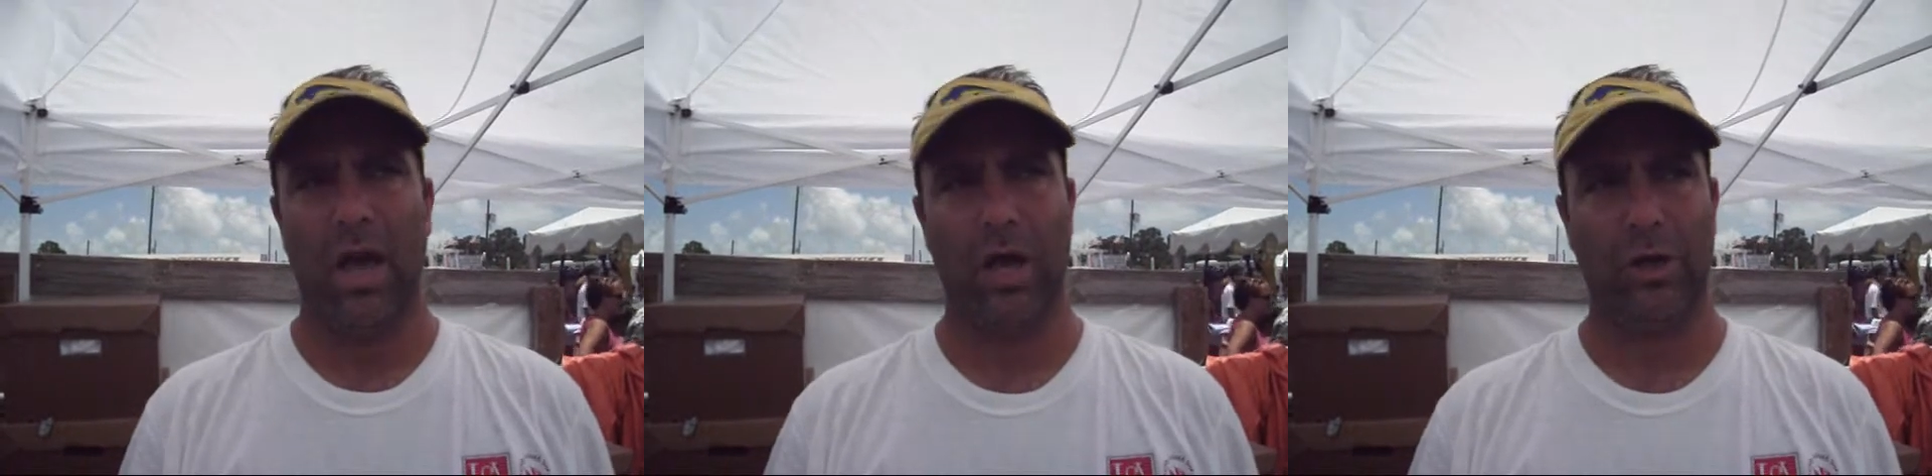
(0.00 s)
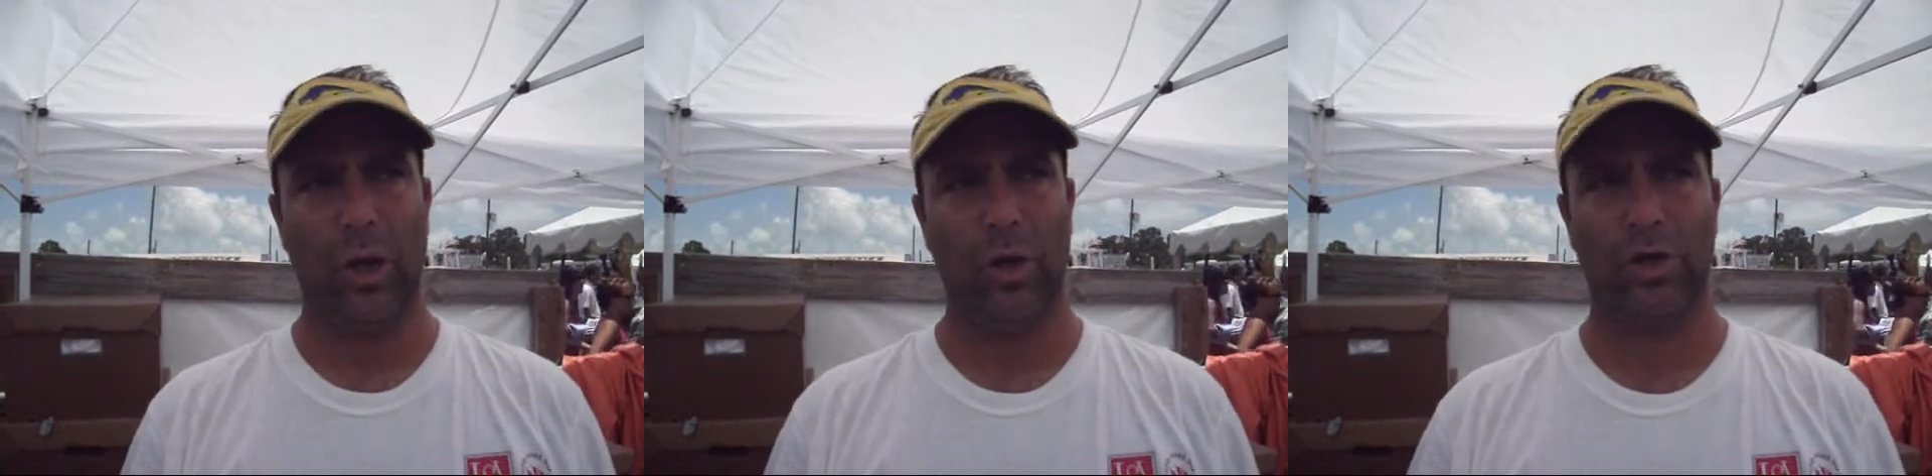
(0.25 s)

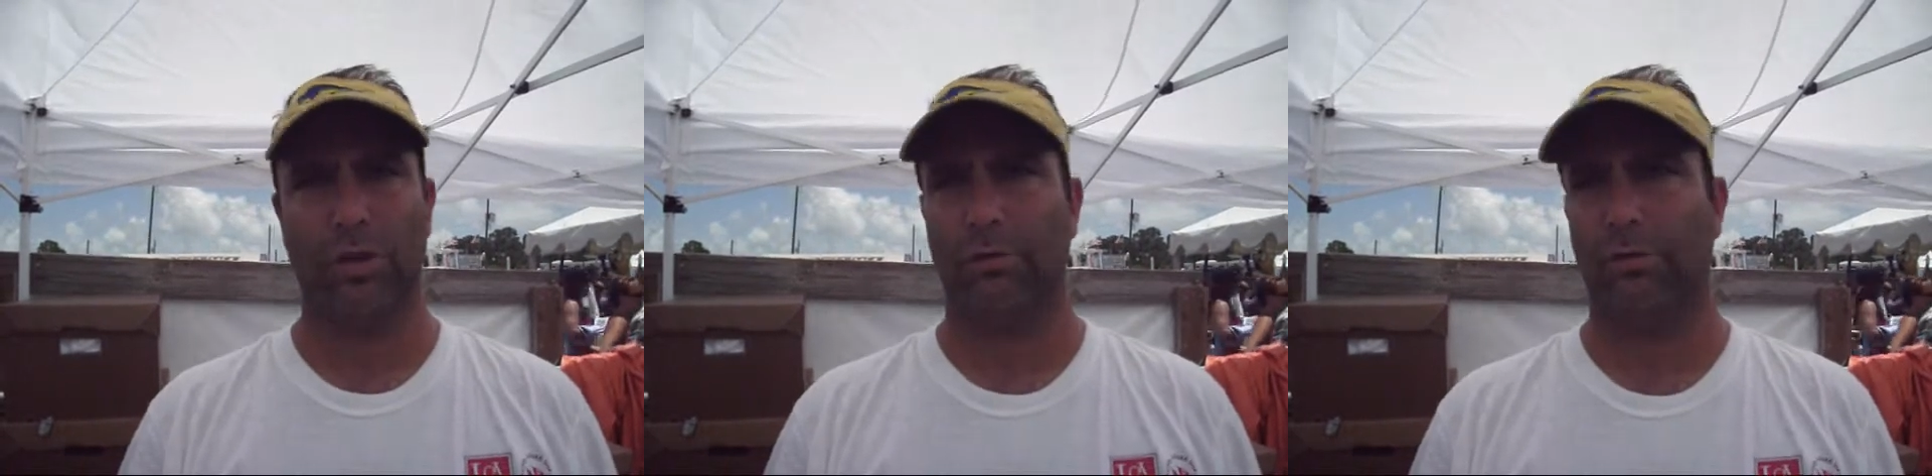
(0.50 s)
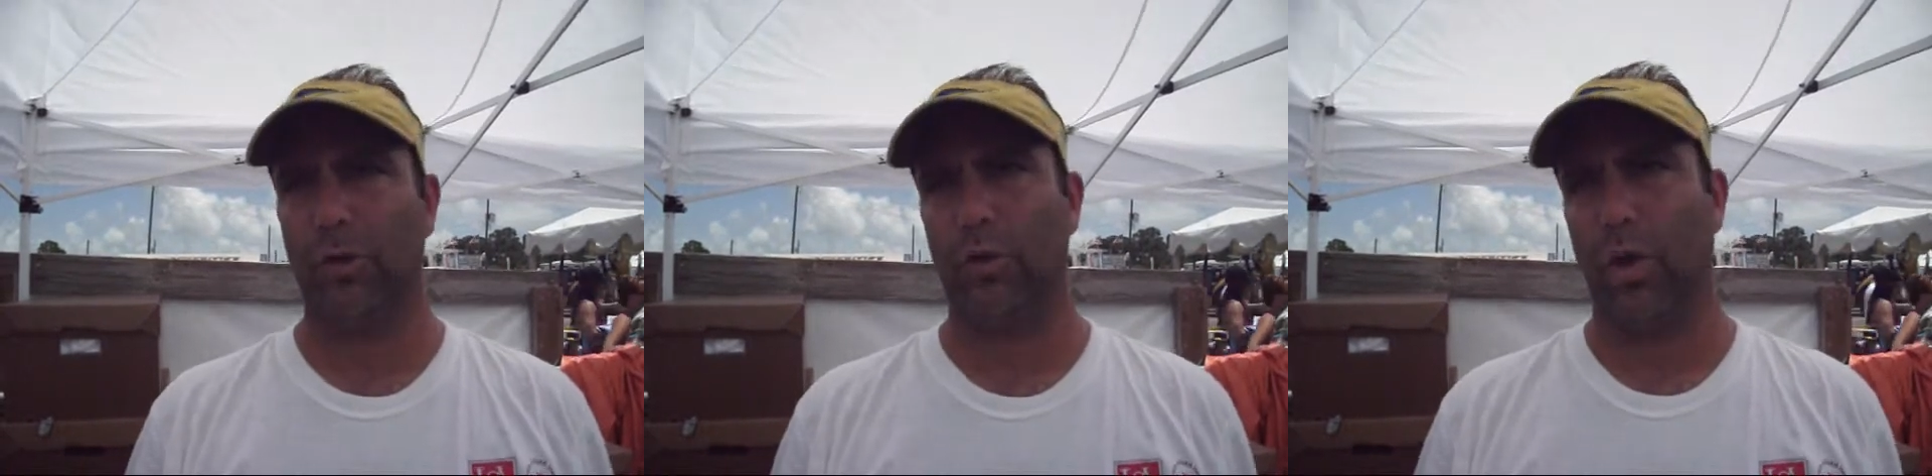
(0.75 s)
an ocean
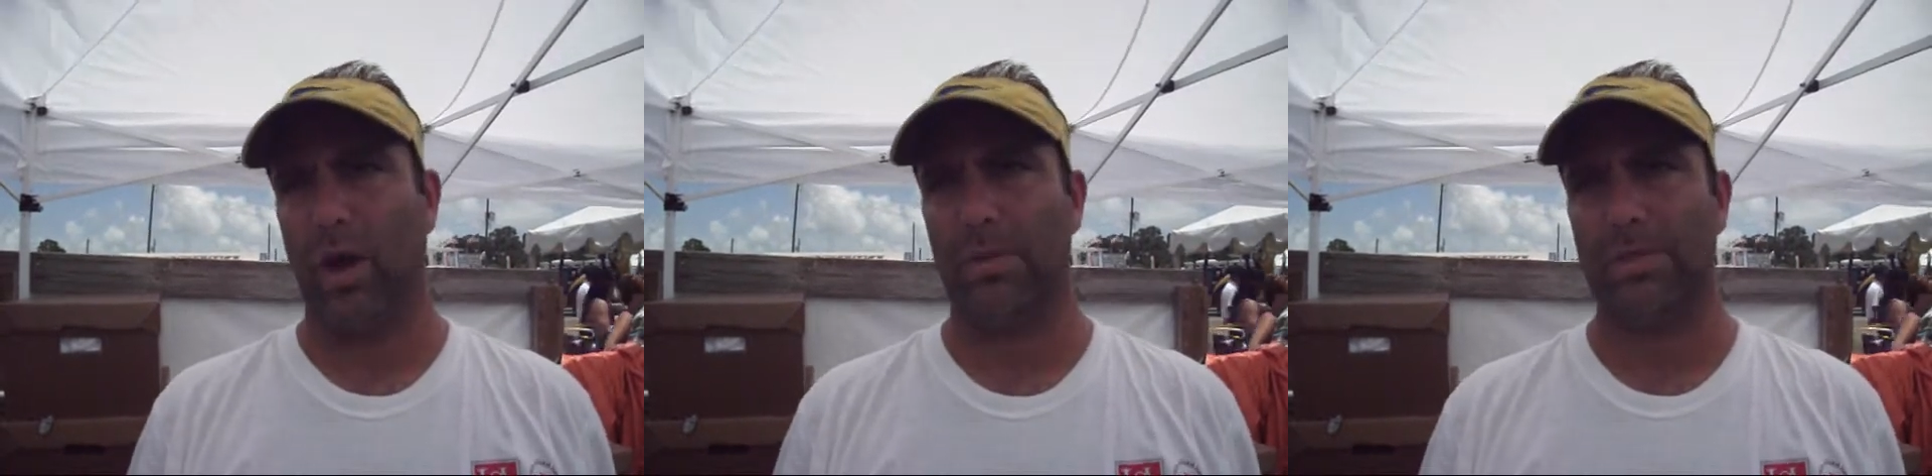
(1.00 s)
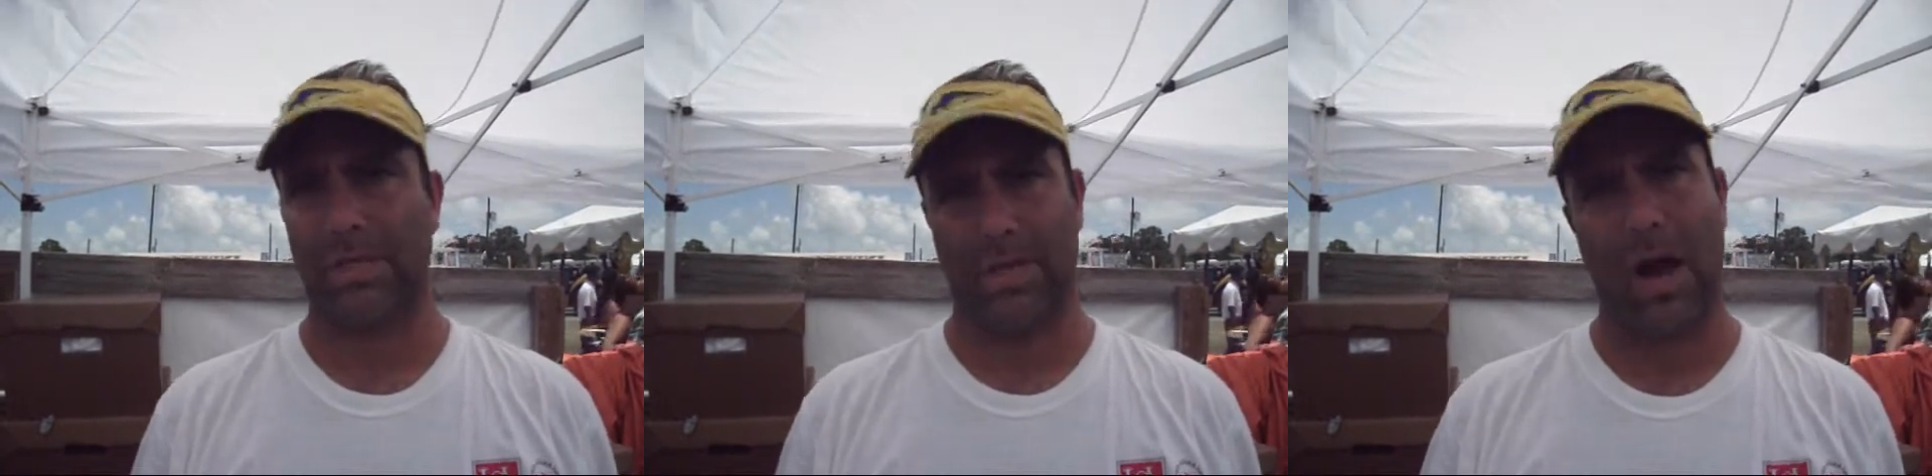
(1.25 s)
food web
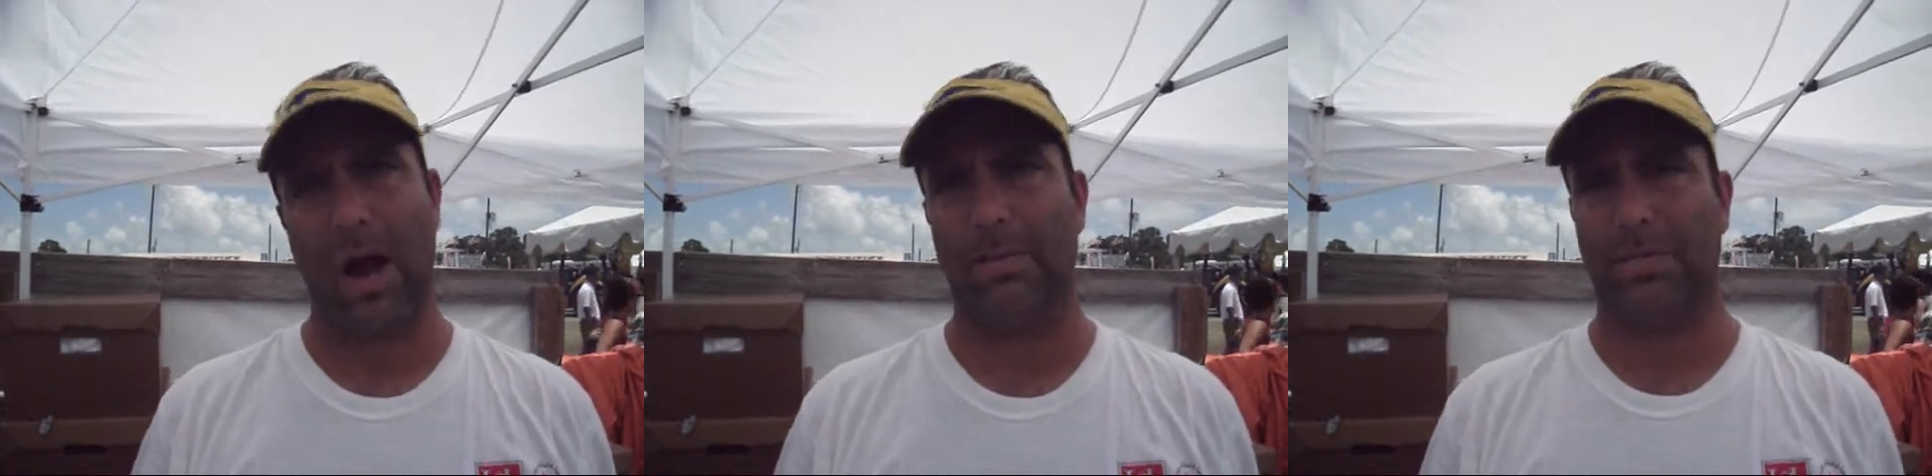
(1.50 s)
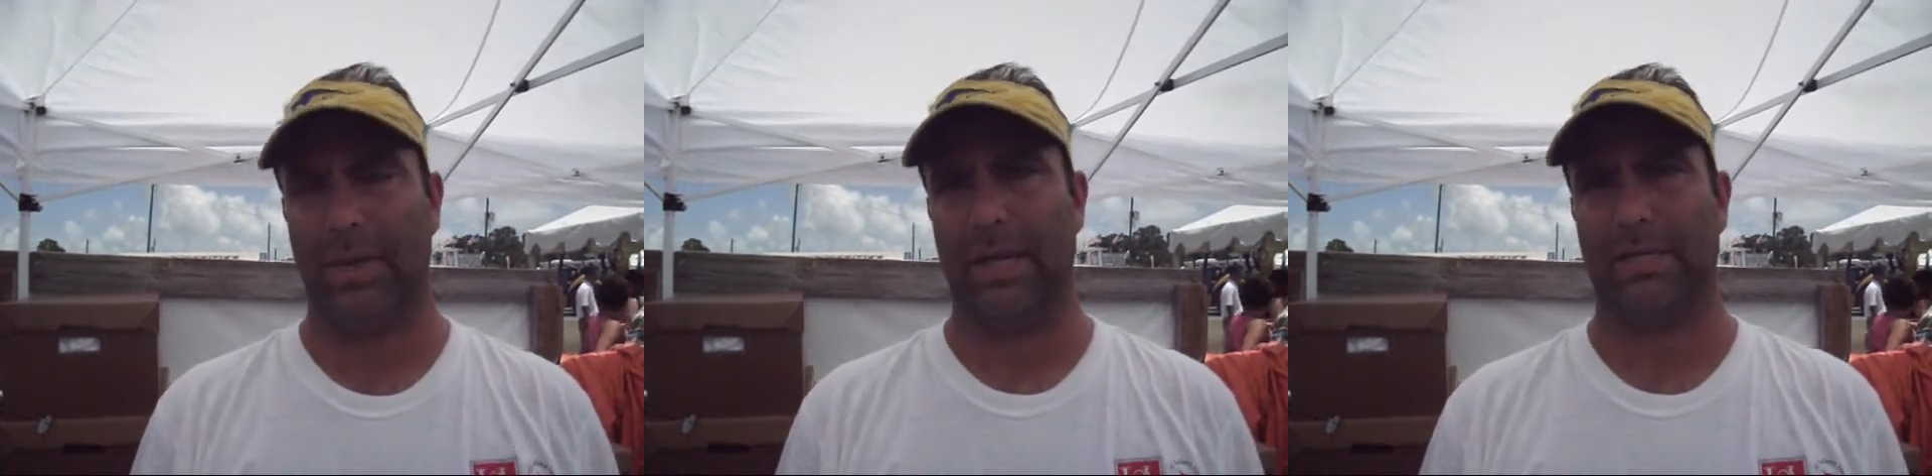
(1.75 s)
is a
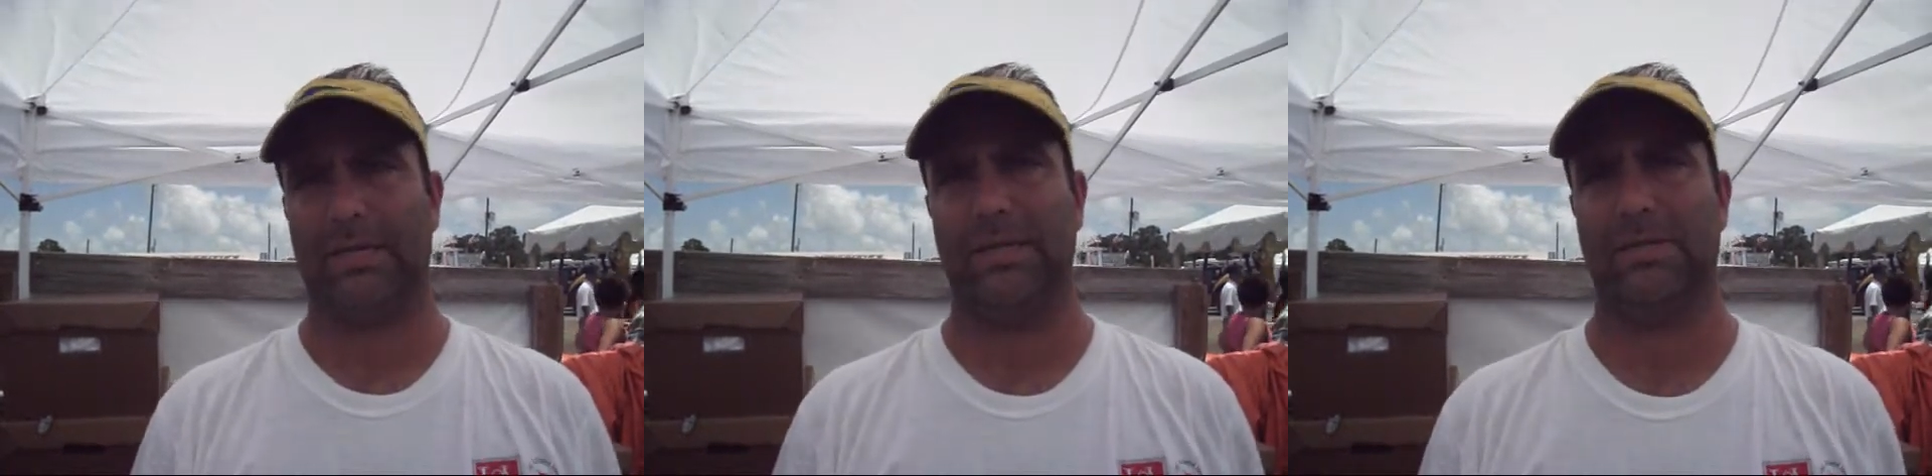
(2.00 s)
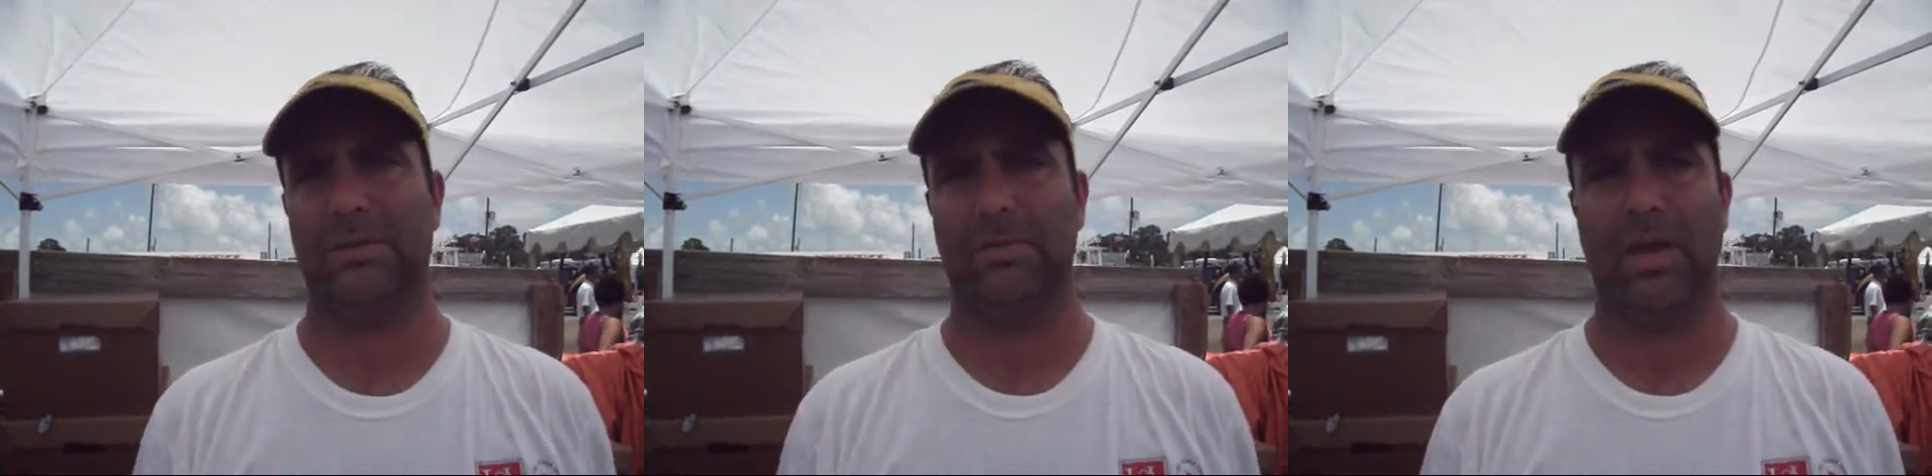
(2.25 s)
complex
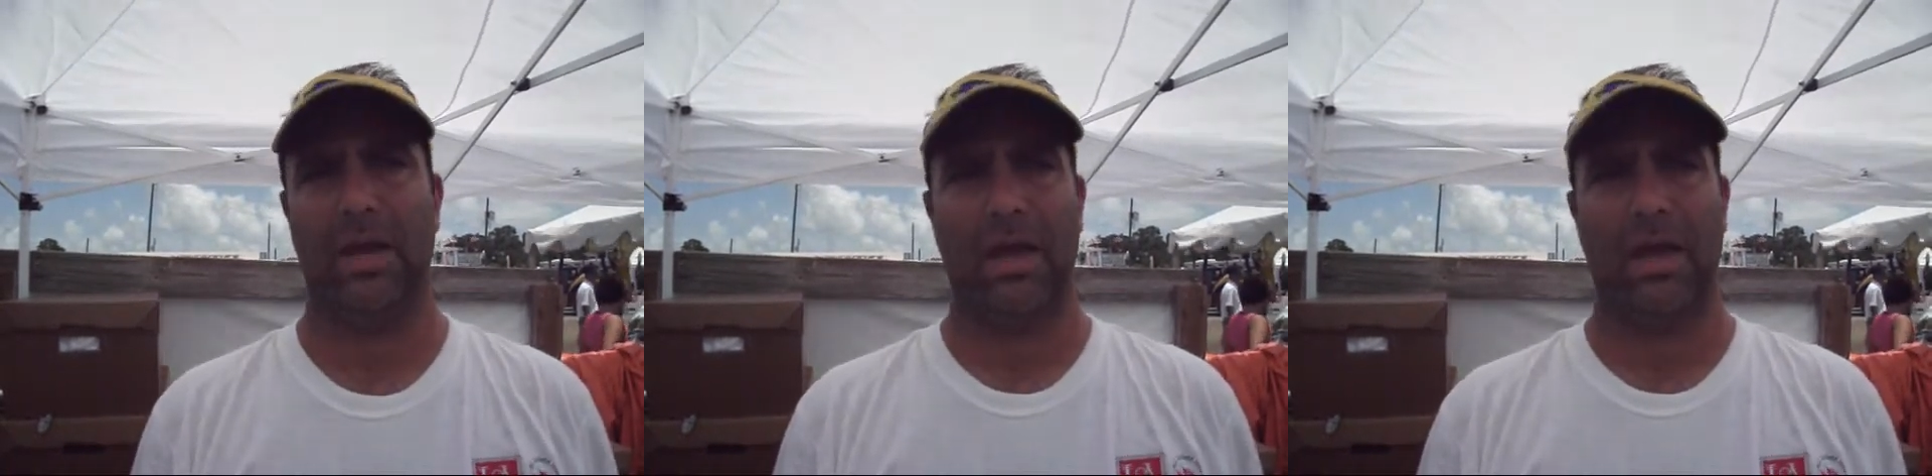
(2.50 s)
system,